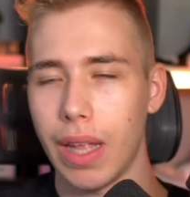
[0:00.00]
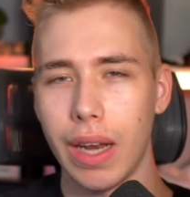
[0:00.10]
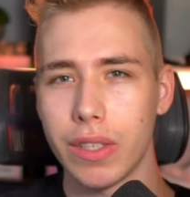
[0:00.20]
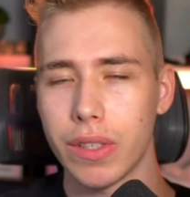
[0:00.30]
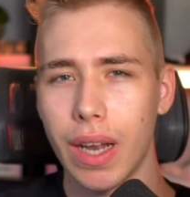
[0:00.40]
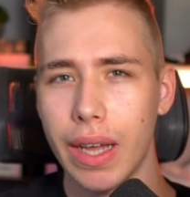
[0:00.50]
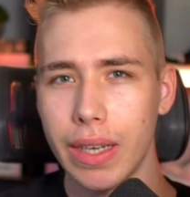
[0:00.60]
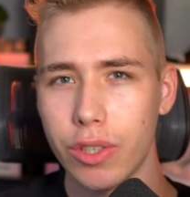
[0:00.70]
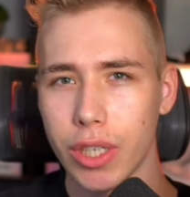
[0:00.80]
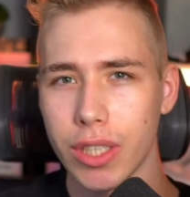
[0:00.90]
And in Solana,
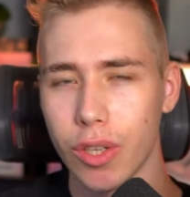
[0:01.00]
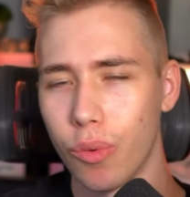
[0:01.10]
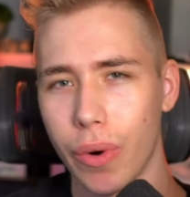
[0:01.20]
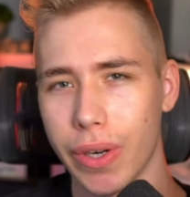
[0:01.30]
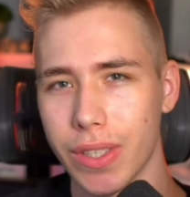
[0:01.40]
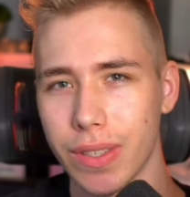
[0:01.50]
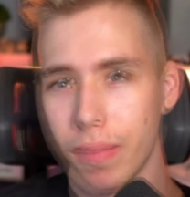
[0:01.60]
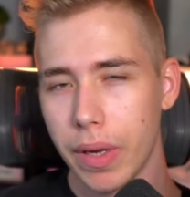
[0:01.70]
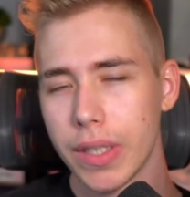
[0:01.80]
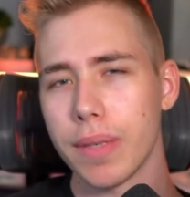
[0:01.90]
it just works.
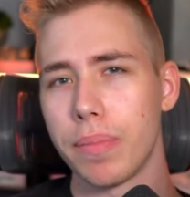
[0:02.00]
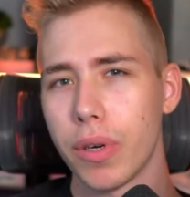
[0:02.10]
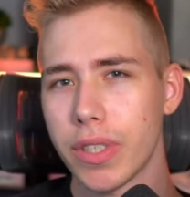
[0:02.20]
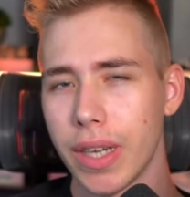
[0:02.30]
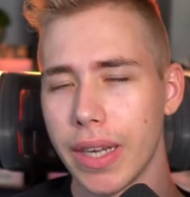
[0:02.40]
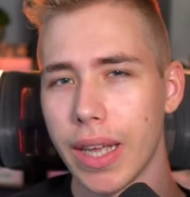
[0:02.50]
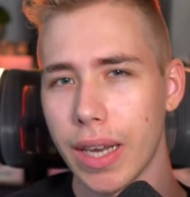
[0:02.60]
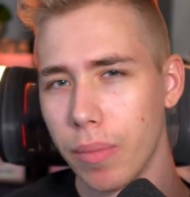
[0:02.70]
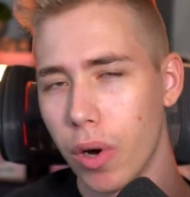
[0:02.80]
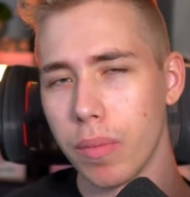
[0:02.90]
Because I'm personally
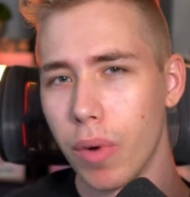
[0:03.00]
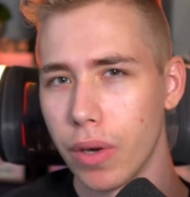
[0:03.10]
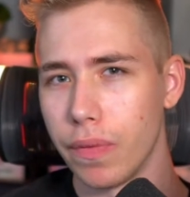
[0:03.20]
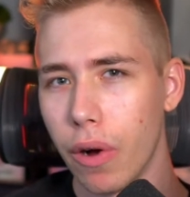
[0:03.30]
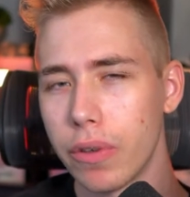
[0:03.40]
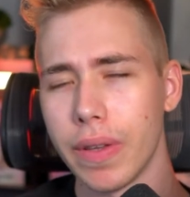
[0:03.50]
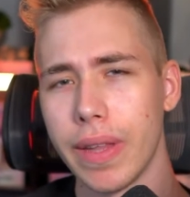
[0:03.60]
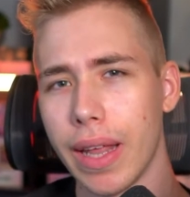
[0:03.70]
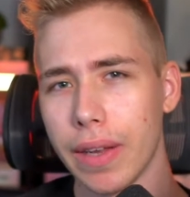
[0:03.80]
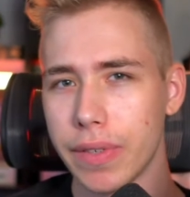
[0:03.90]
getting more and more involved in the
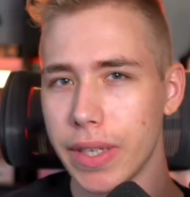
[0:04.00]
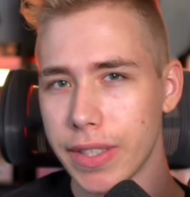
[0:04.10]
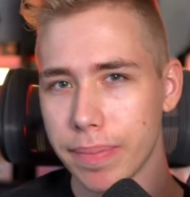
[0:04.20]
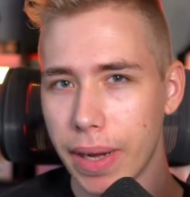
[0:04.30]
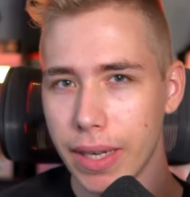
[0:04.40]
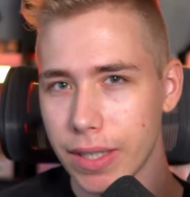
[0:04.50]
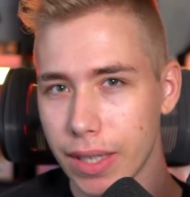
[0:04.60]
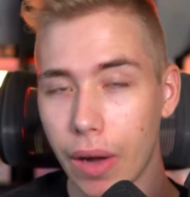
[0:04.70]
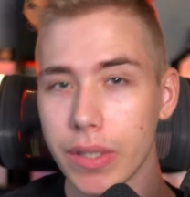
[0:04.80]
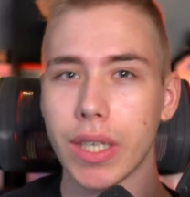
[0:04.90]
NFT space
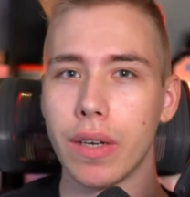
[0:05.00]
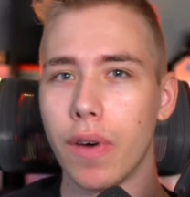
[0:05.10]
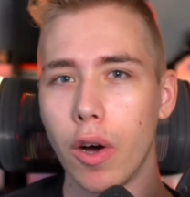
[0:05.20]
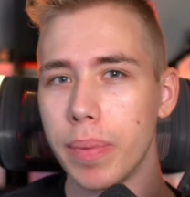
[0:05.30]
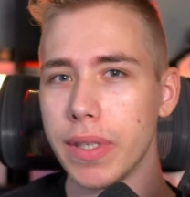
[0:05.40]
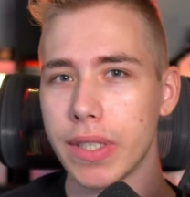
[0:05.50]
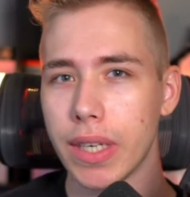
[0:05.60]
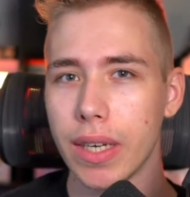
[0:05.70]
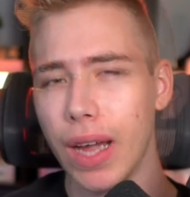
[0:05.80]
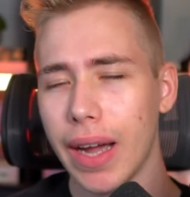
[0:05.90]
outside of
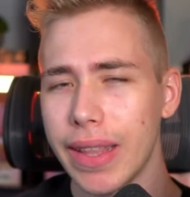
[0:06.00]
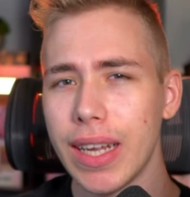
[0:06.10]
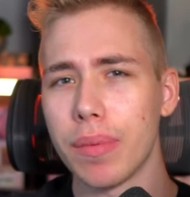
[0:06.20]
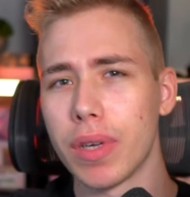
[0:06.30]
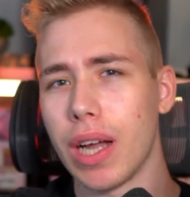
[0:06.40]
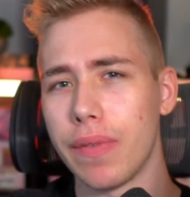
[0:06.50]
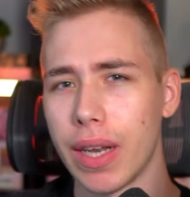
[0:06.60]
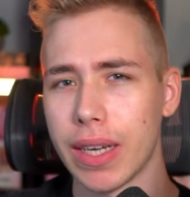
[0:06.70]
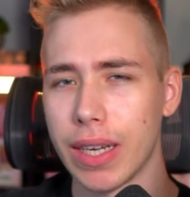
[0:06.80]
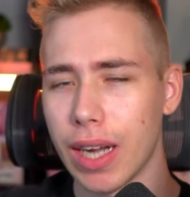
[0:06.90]
OpenSea, I think I will cover
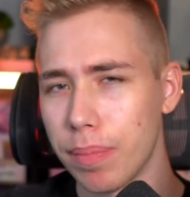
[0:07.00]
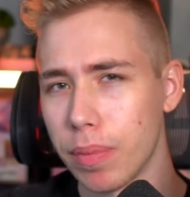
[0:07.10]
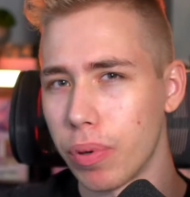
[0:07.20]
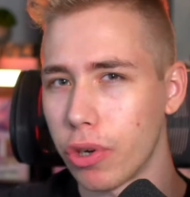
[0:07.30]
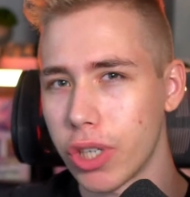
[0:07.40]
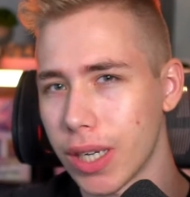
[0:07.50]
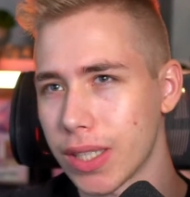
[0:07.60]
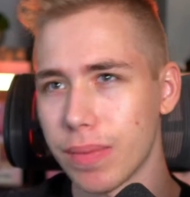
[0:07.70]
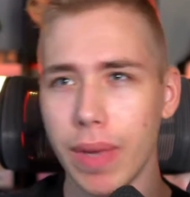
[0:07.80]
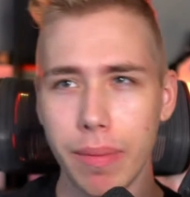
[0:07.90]
like a couple
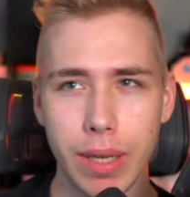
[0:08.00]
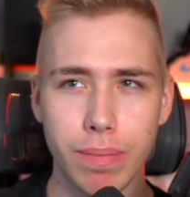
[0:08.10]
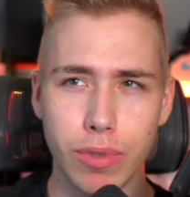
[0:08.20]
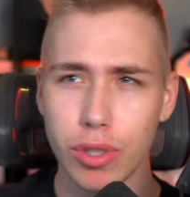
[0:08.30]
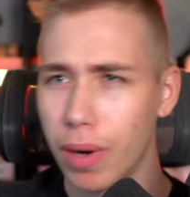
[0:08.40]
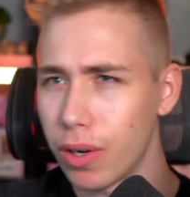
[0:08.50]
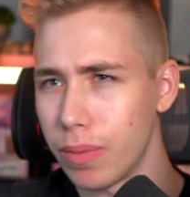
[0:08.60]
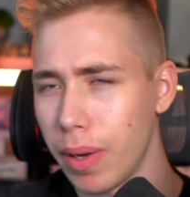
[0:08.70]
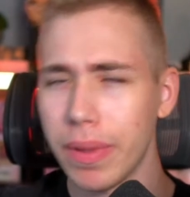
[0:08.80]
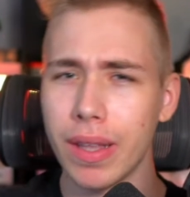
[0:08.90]
projects, maybe tomorrow,
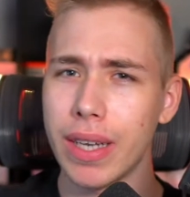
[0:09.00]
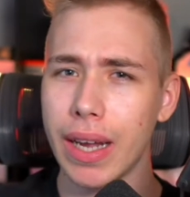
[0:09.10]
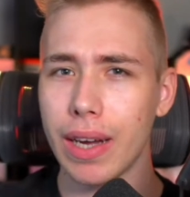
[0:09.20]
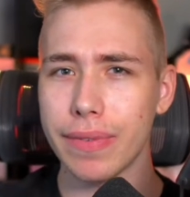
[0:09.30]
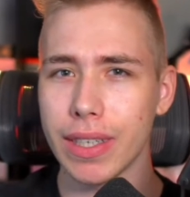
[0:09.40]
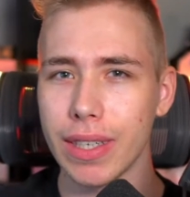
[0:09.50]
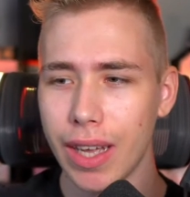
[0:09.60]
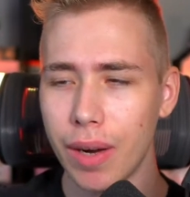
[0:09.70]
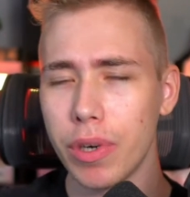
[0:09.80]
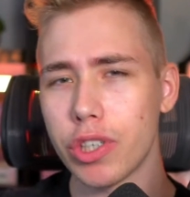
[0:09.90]
maybe the day after,
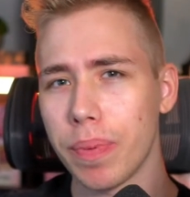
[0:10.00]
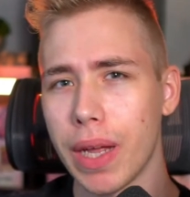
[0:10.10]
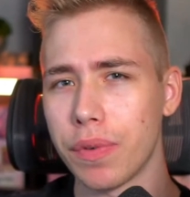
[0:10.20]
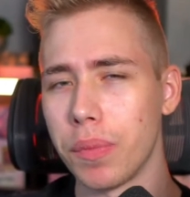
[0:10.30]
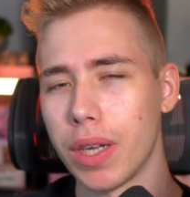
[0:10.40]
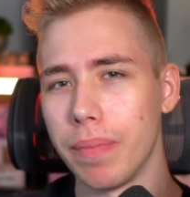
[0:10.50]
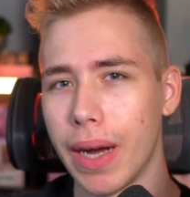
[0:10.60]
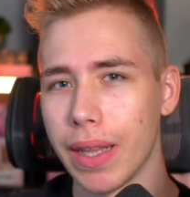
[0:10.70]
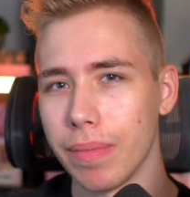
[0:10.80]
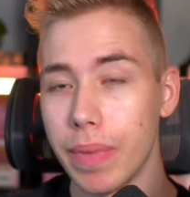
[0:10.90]
and on which platform you can buy them.